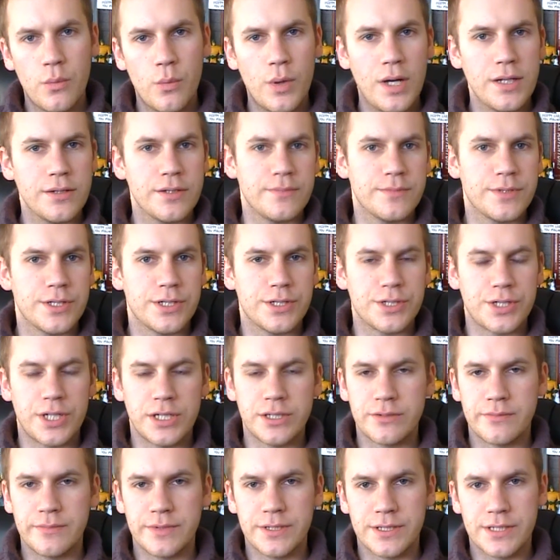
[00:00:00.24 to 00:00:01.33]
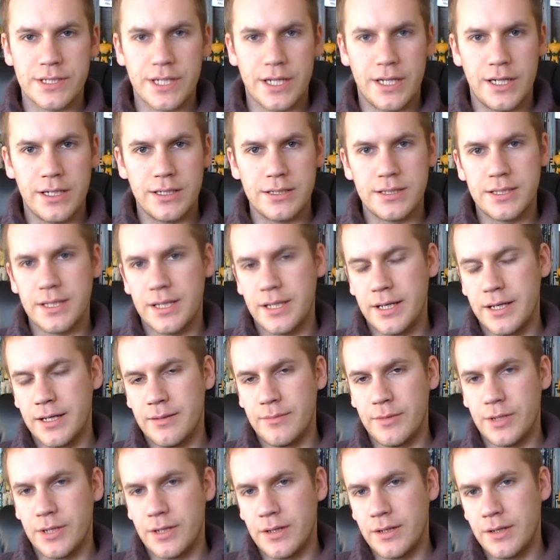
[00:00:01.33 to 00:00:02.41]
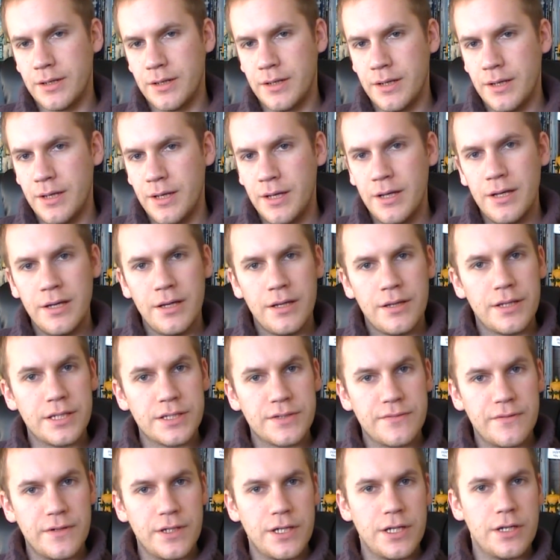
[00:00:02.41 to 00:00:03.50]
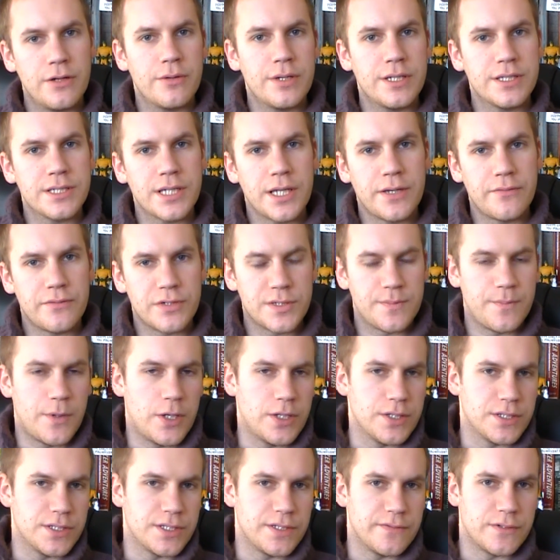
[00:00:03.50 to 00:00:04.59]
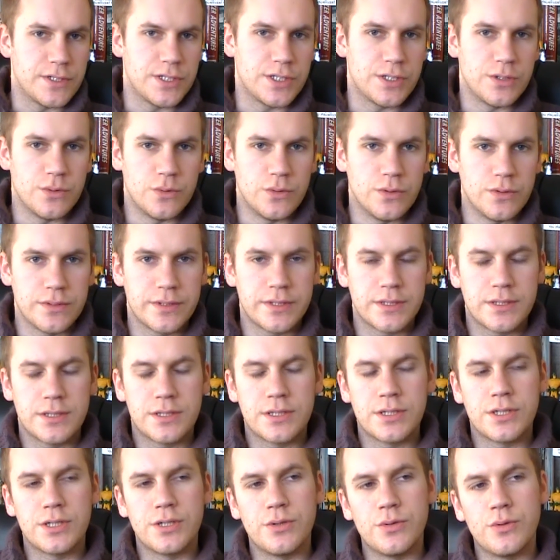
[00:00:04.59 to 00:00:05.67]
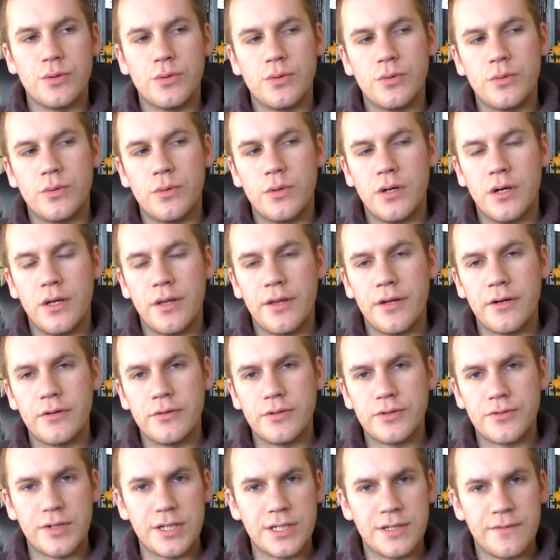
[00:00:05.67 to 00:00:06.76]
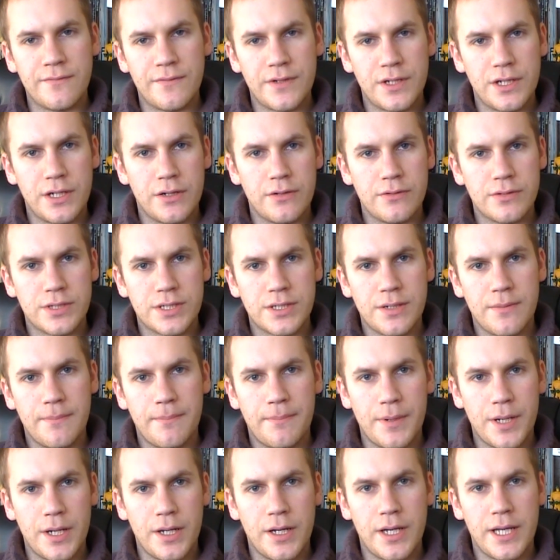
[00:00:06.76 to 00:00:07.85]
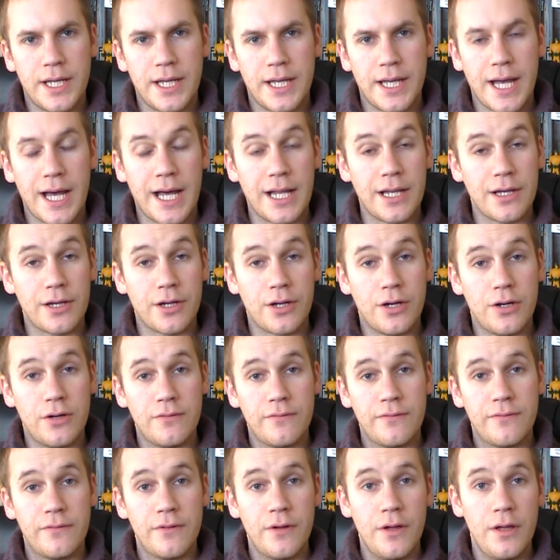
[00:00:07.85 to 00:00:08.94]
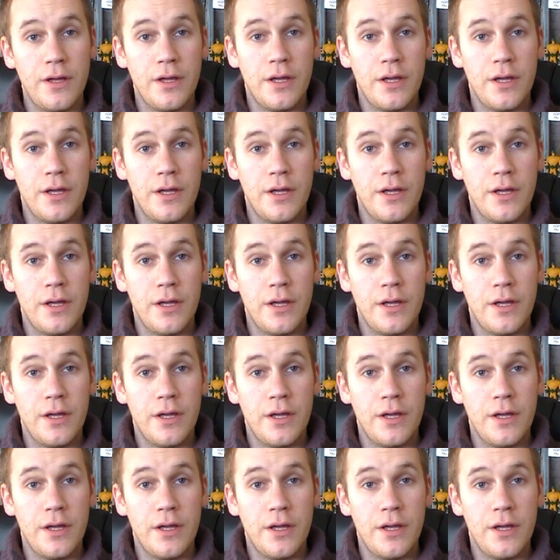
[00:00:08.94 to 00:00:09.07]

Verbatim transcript: Welcome to the Gentleman's Guide to Gaming. This video is a response of a sort to uh, those recent videos by Alokov,